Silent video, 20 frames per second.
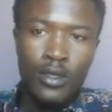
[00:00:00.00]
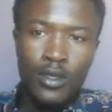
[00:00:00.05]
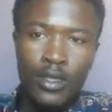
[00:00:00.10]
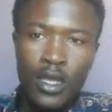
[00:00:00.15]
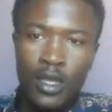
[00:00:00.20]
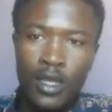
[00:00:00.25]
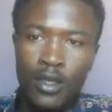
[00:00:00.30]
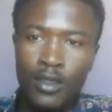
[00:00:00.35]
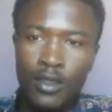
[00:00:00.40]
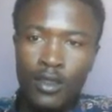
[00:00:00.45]
The
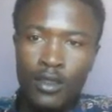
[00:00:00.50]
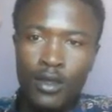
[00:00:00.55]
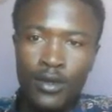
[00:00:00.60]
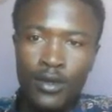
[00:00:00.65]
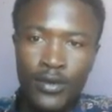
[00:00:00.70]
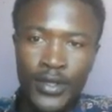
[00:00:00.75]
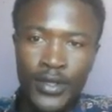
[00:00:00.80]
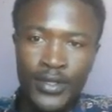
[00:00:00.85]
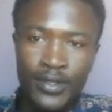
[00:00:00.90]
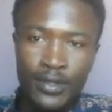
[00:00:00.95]

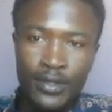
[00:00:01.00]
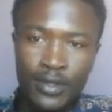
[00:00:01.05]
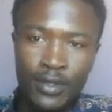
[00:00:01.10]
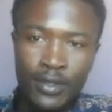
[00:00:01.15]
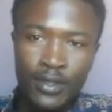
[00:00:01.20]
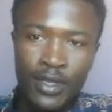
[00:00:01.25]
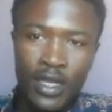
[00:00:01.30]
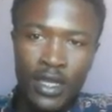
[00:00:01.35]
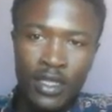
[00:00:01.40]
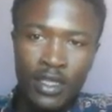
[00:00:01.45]
ninth
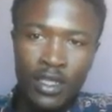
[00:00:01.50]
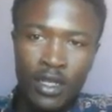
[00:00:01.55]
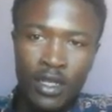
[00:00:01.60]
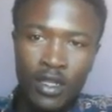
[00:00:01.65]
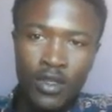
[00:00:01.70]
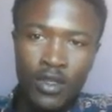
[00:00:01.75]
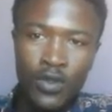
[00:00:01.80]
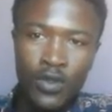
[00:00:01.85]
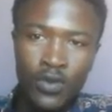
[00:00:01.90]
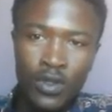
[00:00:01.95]
reason, they are
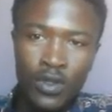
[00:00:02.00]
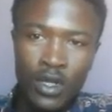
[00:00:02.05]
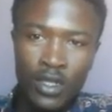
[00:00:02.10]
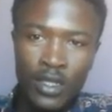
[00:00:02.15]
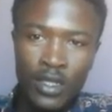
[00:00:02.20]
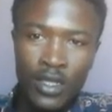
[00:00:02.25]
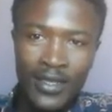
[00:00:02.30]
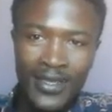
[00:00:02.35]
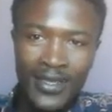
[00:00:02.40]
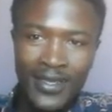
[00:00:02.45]
telling you
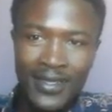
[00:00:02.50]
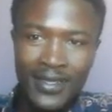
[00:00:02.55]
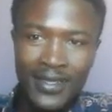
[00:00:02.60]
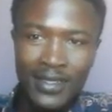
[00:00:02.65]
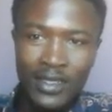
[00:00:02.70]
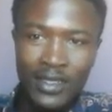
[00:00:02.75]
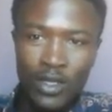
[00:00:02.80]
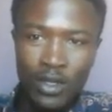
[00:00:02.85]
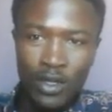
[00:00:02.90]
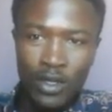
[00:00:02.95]
that
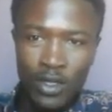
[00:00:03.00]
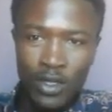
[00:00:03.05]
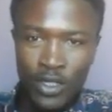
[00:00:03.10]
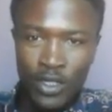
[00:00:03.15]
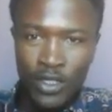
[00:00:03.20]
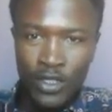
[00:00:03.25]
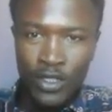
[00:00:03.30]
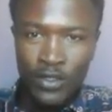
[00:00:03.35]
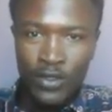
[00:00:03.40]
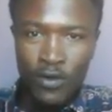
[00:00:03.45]

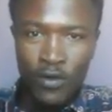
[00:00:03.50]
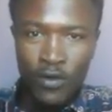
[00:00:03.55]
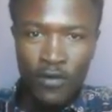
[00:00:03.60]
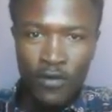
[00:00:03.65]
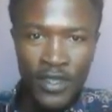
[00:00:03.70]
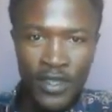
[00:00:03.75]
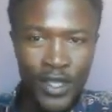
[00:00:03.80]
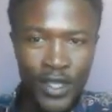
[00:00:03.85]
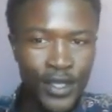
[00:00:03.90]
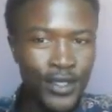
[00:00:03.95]
escalation
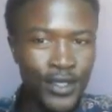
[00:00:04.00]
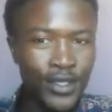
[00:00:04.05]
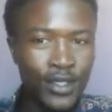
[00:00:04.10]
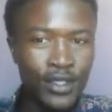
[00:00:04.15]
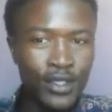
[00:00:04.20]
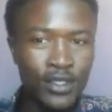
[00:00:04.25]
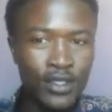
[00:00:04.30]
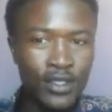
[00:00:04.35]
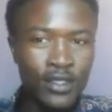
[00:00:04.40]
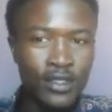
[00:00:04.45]
of
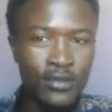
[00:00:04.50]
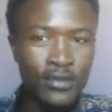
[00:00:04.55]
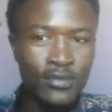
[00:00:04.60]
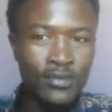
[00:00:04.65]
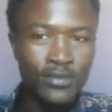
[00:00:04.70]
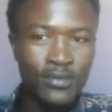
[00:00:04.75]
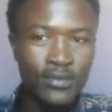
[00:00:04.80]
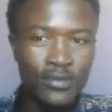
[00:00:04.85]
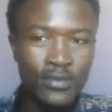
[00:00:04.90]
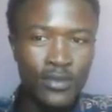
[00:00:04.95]
tensions.
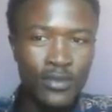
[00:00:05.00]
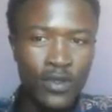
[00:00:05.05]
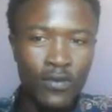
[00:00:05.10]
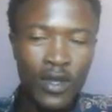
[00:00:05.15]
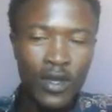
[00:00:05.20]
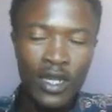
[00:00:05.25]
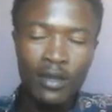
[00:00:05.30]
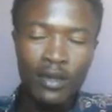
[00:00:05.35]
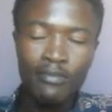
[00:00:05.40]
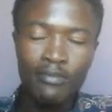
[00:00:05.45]

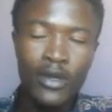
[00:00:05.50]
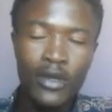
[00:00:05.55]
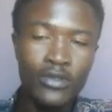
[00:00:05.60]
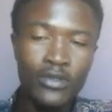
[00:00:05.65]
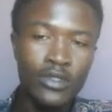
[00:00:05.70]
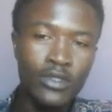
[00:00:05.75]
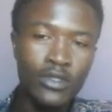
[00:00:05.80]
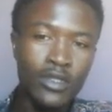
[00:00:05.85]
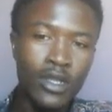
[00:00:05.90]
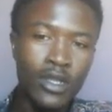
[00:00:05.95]
What
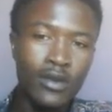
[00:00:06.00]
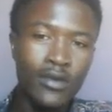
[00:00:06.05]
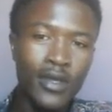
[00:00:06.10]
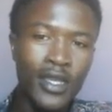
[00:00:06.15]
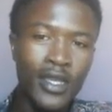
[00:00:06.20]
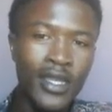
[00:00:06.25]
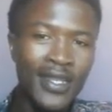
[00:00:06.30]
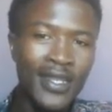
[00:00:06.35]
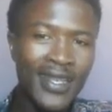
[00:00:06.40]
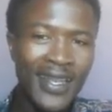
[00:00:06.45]
about it now?
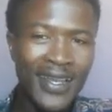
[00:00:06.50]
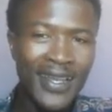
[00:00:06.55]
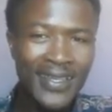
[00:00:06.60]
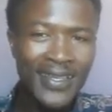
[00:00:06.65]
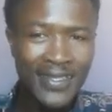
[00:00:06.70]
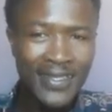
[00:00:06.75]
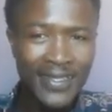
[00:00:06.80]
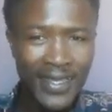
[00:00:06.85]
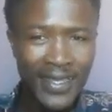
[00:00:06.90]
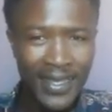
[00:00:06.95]

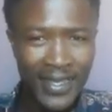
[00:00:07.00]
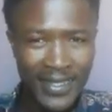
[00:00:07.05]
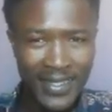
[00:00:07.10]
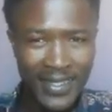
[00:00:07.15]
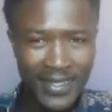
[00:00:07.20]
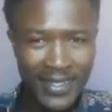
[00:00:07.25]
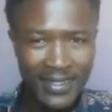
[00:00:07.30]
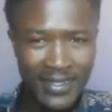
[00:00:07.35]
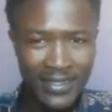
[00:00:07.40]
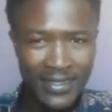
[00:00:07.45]
Hitler's
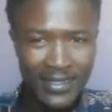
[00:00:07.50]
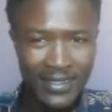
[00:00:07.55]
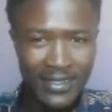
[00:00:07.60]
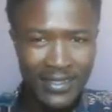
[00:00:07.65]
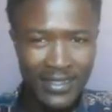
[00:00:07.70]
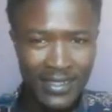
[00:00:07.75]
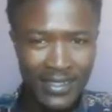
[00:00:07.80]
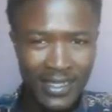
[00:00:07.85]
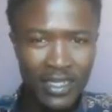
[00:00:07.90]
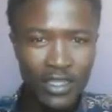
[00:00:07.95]

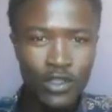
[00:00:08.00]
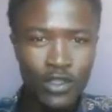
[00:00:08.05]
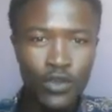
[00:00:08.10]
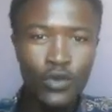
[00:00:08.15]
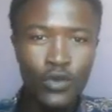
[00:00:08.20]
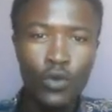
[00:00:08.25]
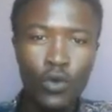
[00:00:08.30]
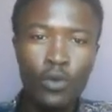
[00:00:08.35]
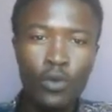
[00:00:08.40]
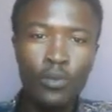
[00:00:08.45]
actions in
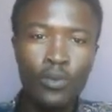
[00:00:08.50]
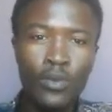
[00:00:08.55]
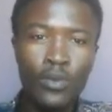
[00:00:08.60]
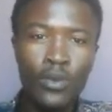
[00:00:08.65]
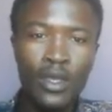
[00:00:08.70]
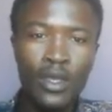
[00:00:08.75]
Europe